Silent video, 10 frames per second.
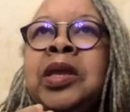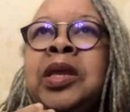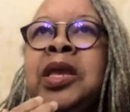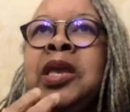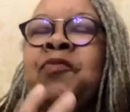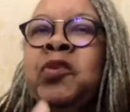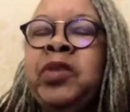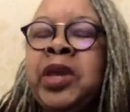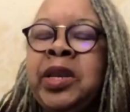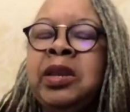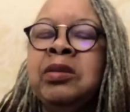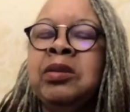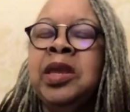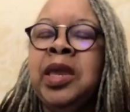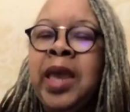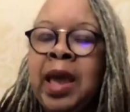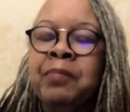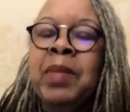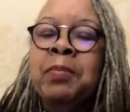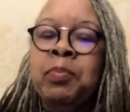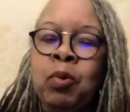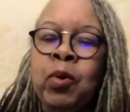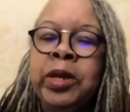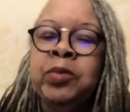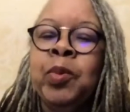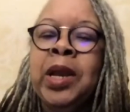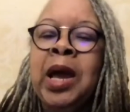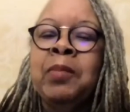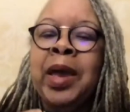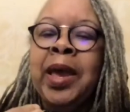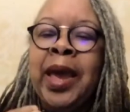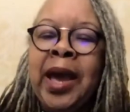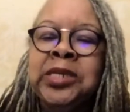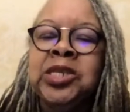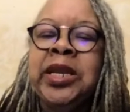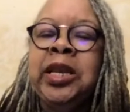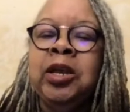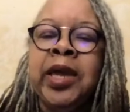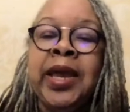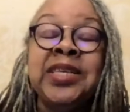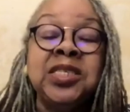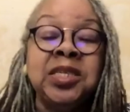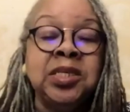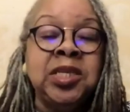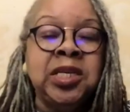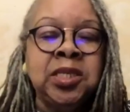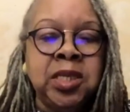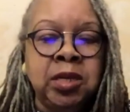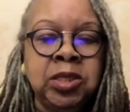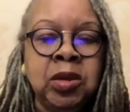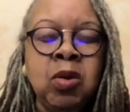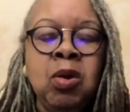if you didn't get my point when I'm actually looking at statistics,